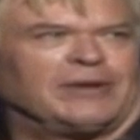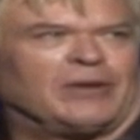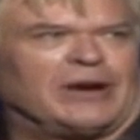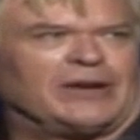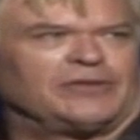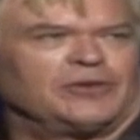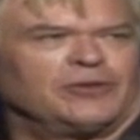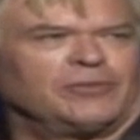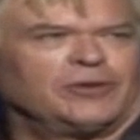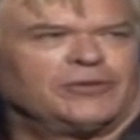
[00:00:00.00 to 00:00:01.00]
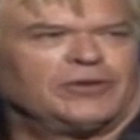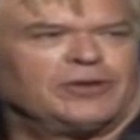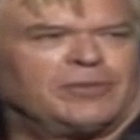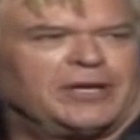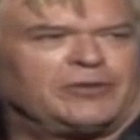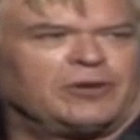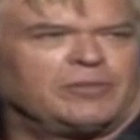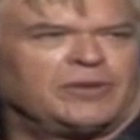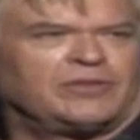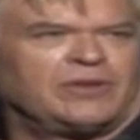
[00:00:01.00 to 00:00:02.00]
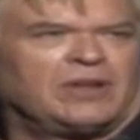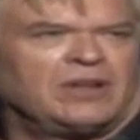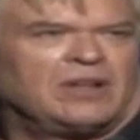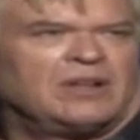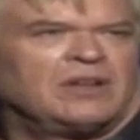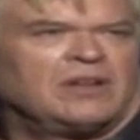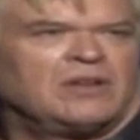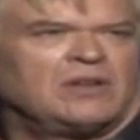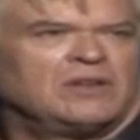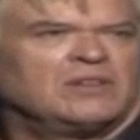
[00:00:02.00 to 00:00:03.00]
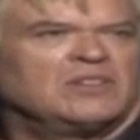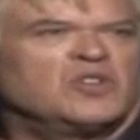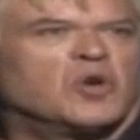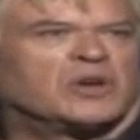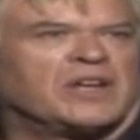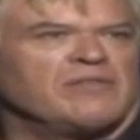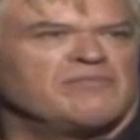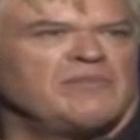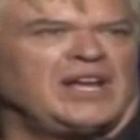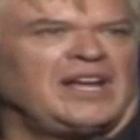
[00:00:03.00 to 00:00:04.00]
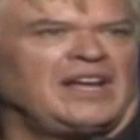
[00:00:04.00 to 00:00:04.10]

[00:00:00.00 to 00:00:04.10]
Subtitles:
My wife's new move in the bedroom is, look at me.